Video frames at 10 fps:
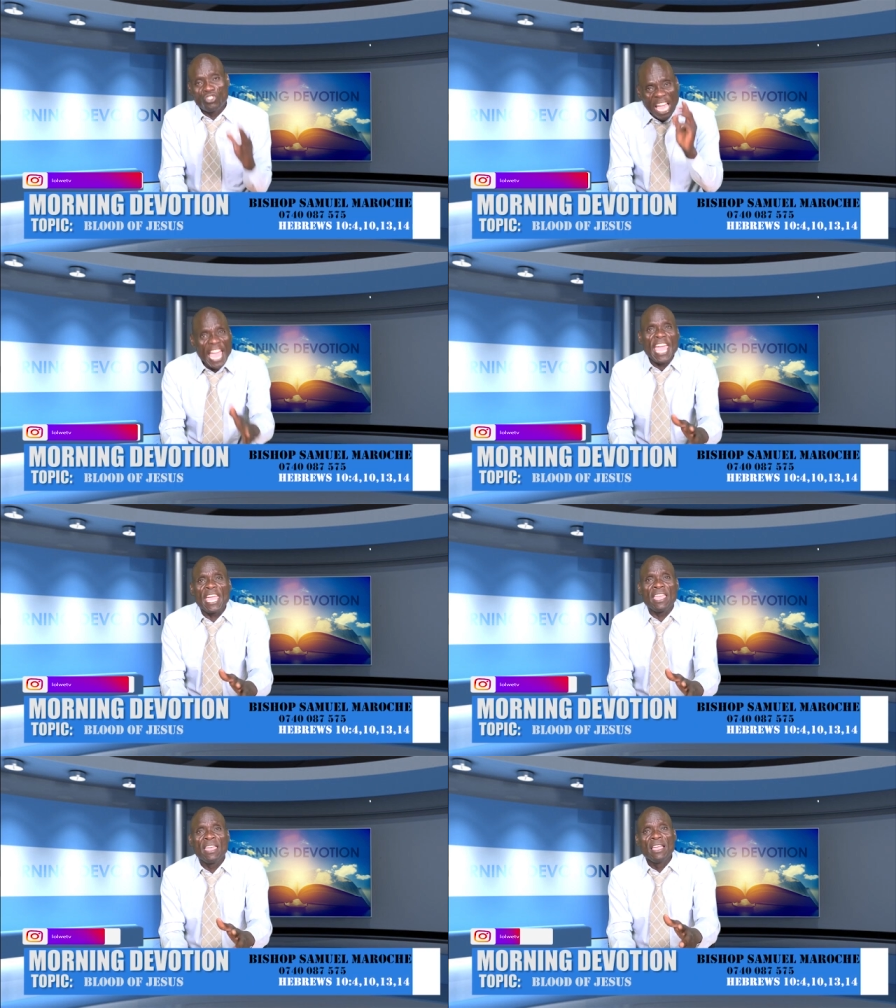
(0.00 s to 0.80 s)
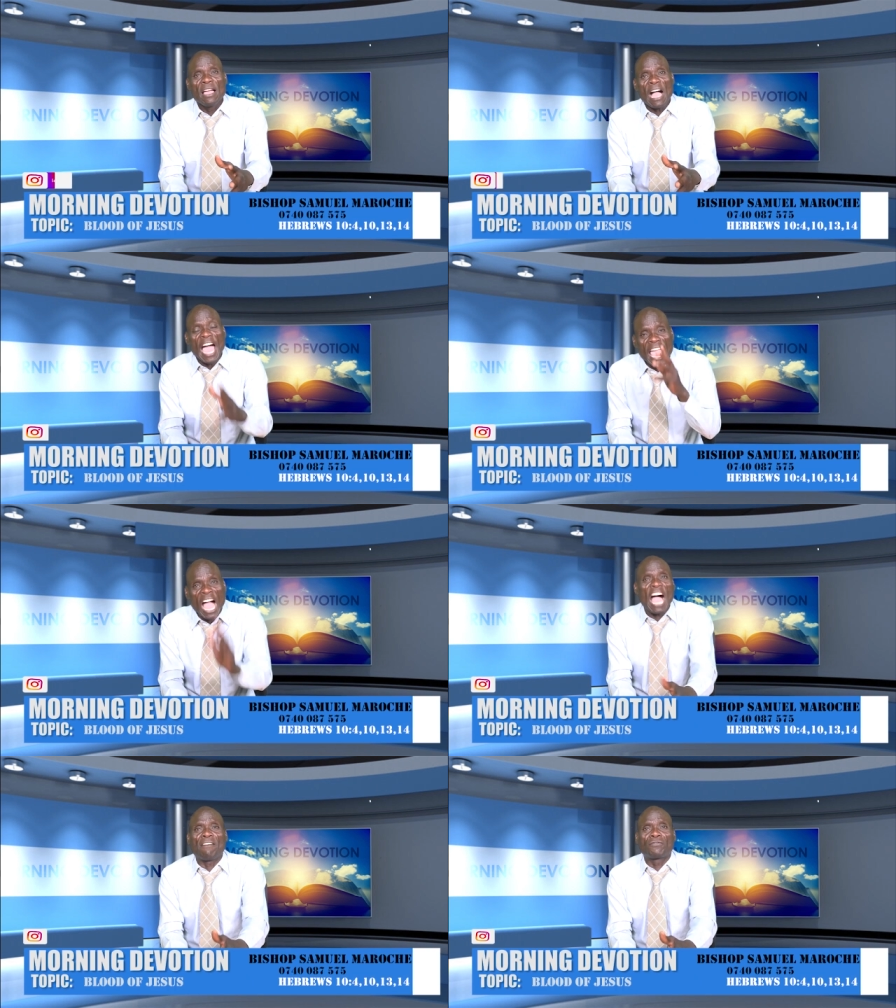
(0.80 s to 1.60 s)
Today,
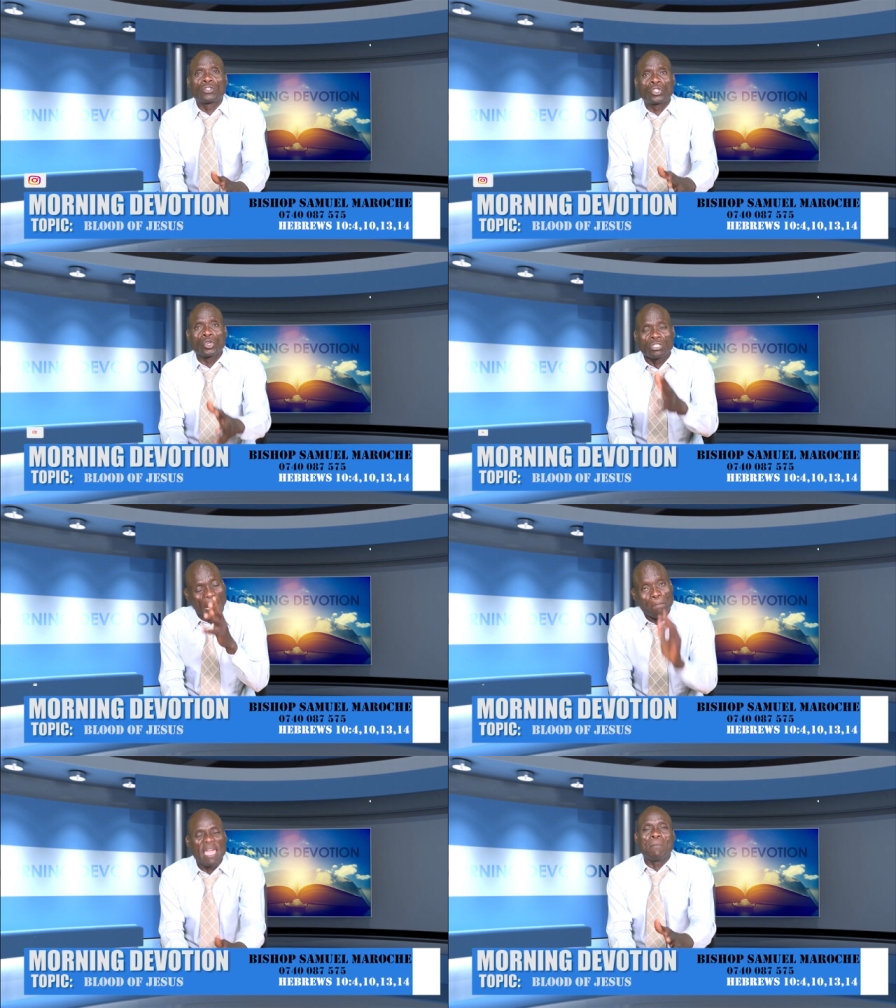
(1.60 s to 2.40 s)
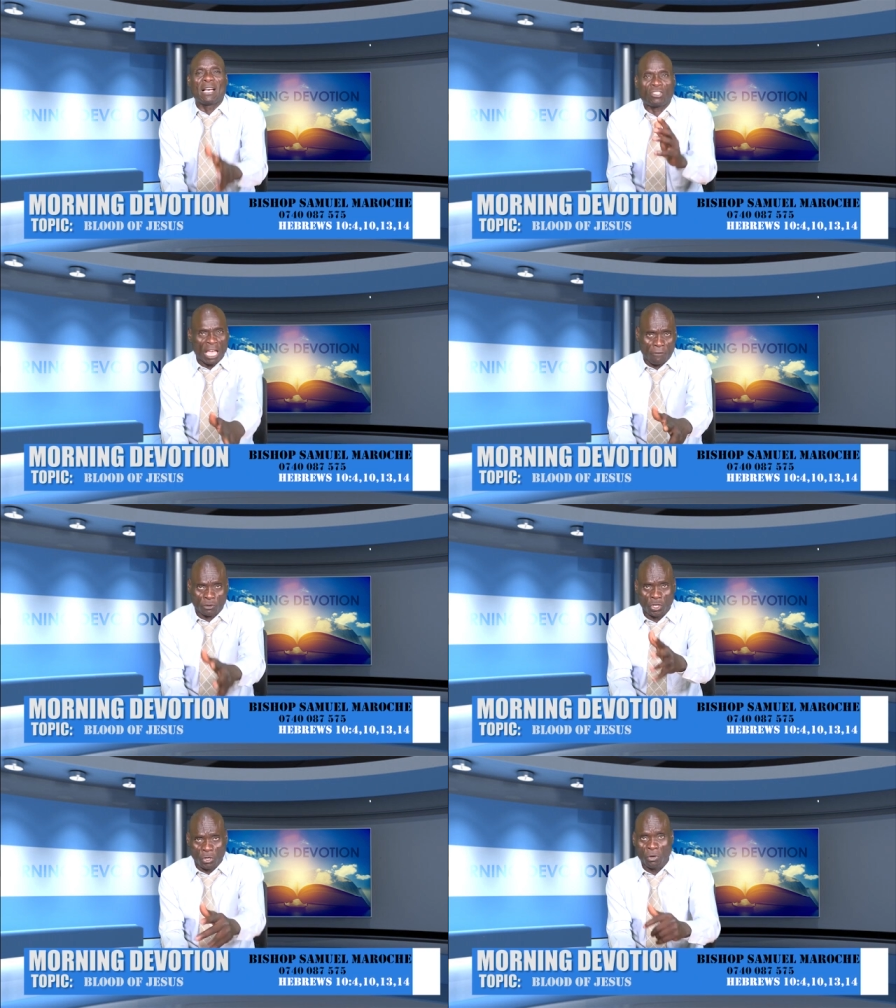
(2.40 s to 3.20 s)
I have to submit
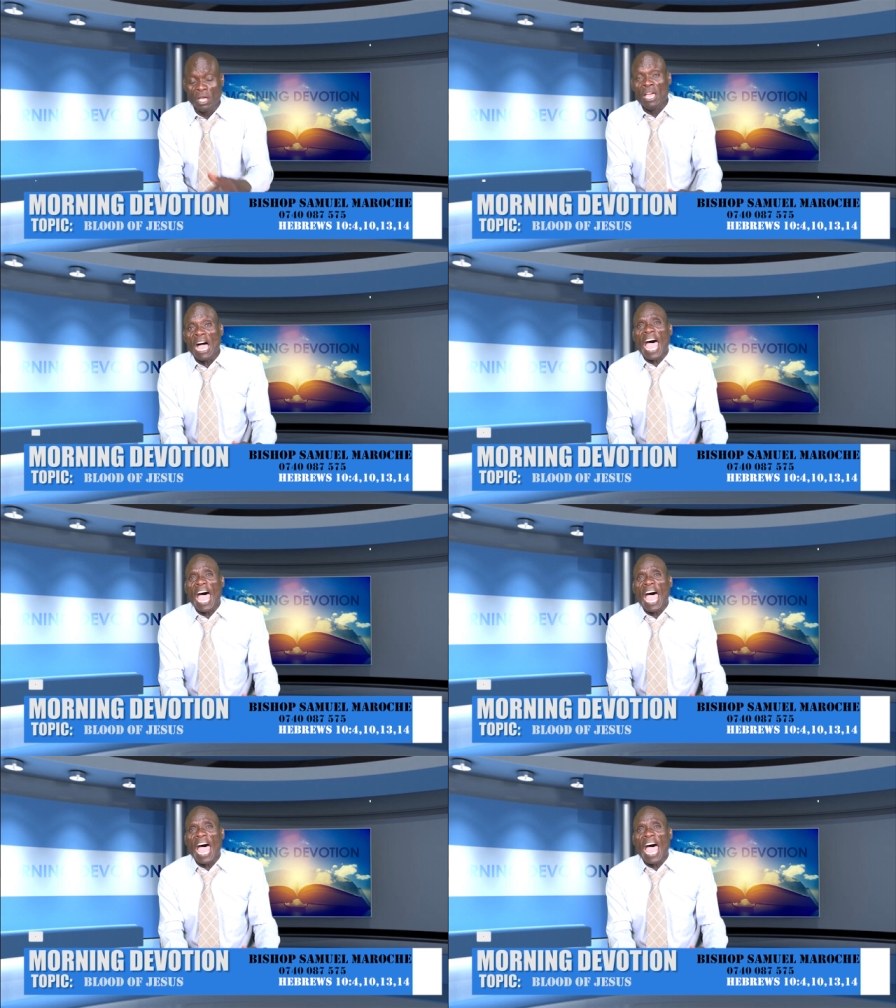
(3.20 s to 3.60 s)
myself to you.